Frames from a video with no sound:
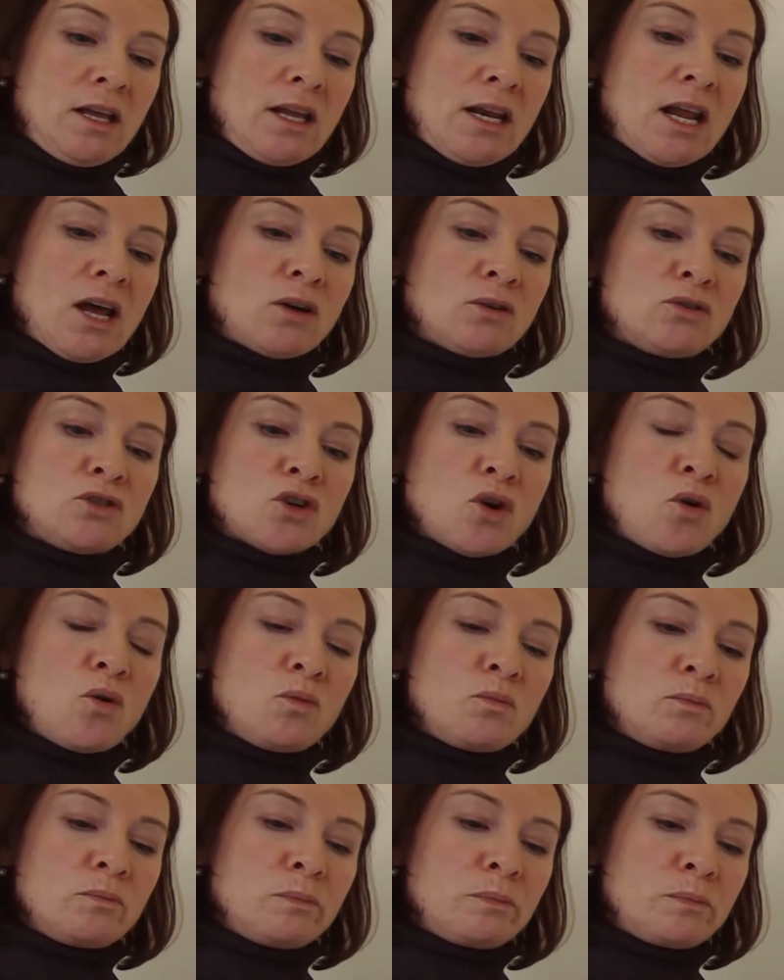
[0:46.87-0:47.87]
Now
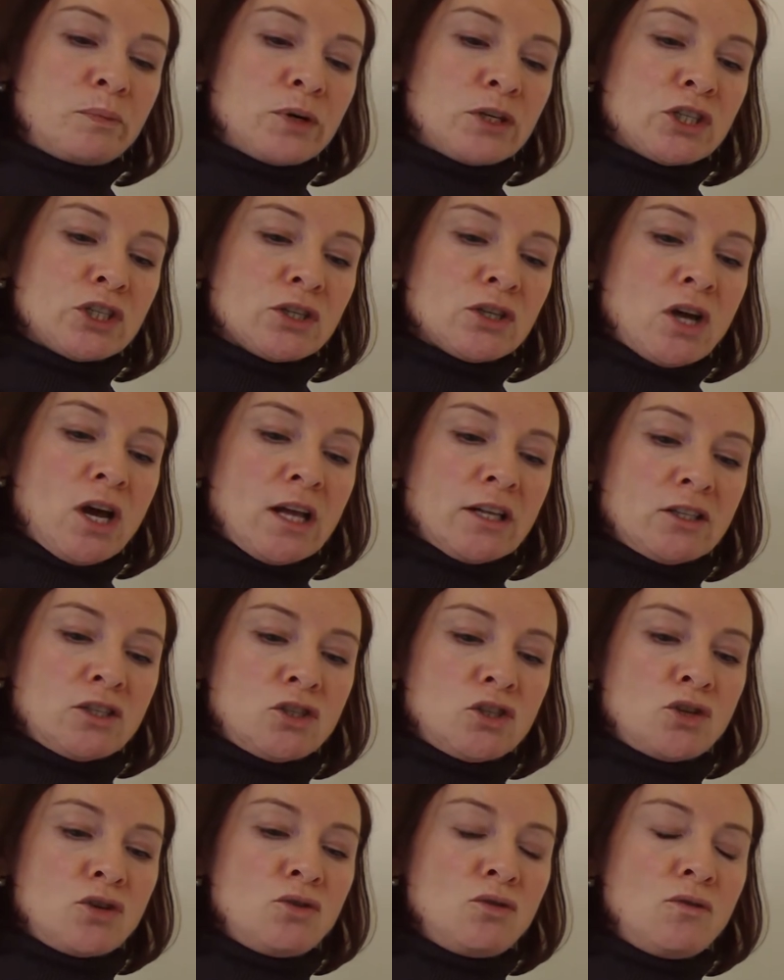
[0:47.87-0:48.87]
don't put your knots
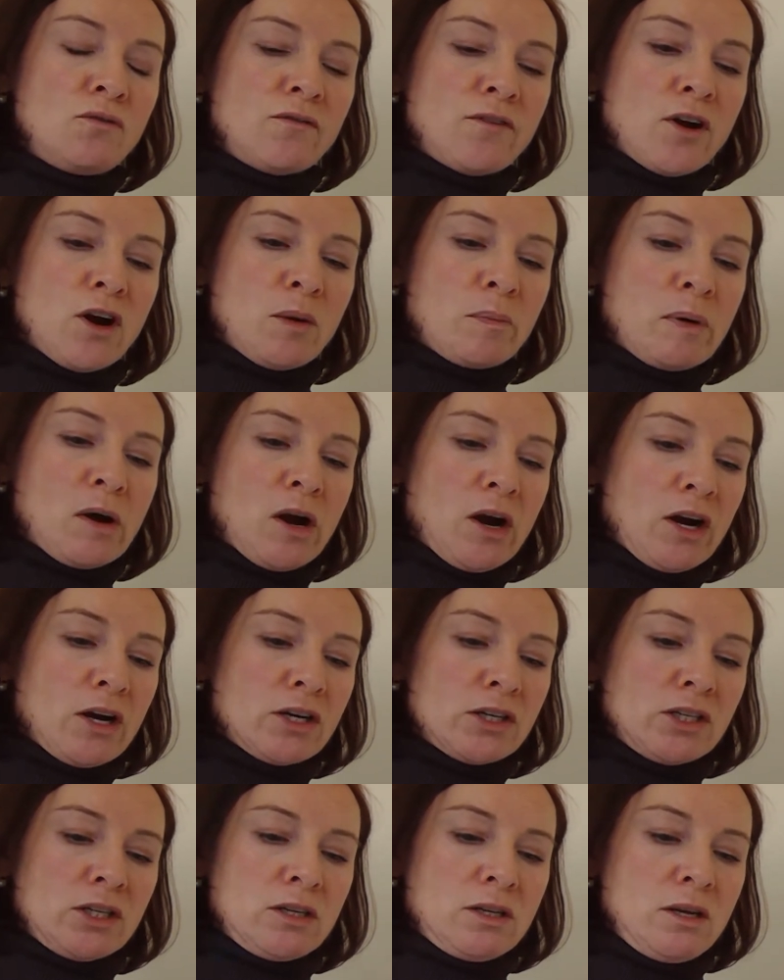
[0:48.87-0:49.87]
too far
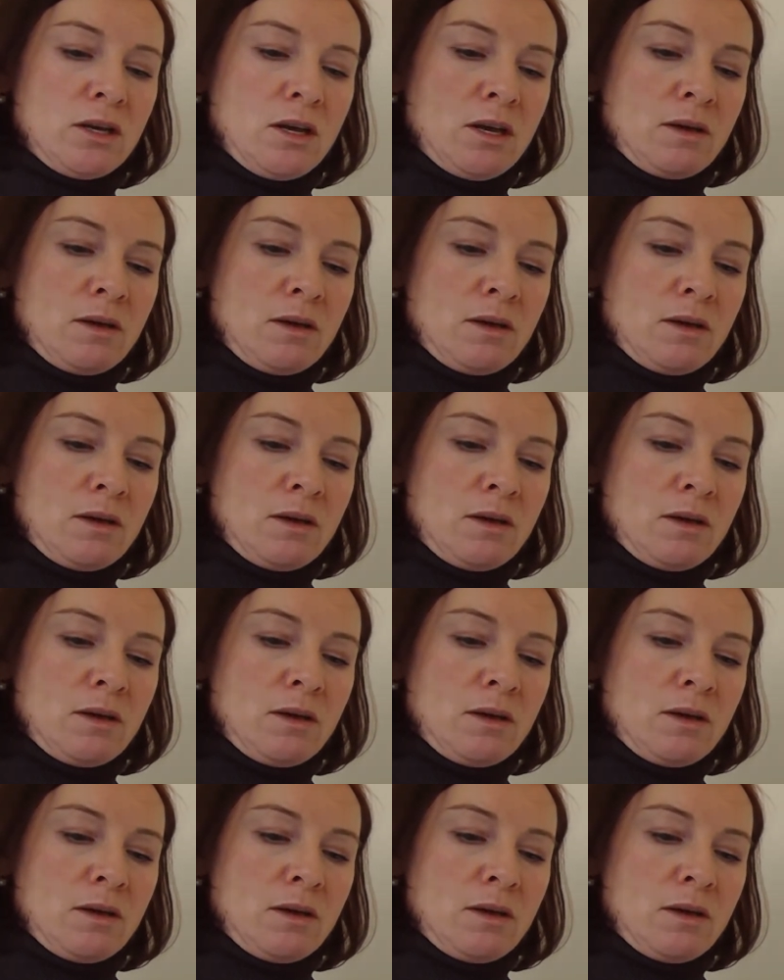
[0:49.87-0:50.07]
apart,